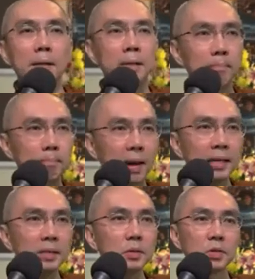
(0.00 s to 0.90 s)
The
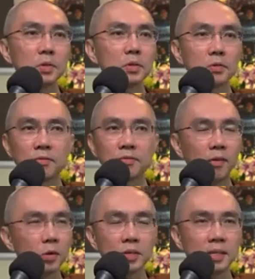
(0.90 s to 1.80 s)
mind also
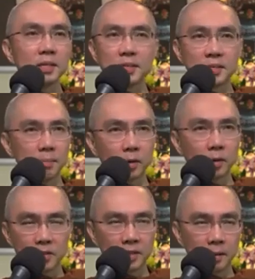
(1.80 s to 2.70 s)
falls under the same
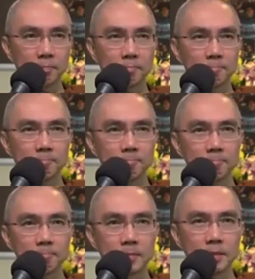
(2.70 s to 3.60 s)
concept.
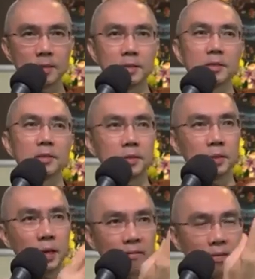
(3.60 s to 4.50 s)

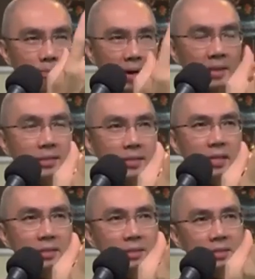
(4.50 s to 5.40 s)
You have a mind
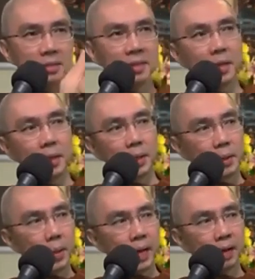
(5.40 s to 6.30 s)
states,
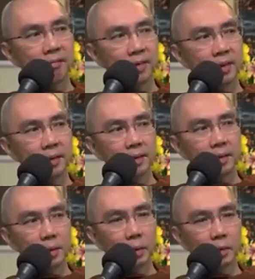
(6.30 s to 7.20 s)
you have a
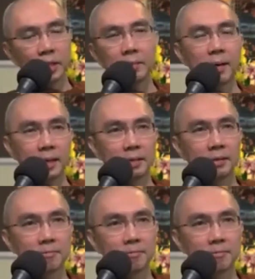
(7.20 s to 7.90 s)
noting mind.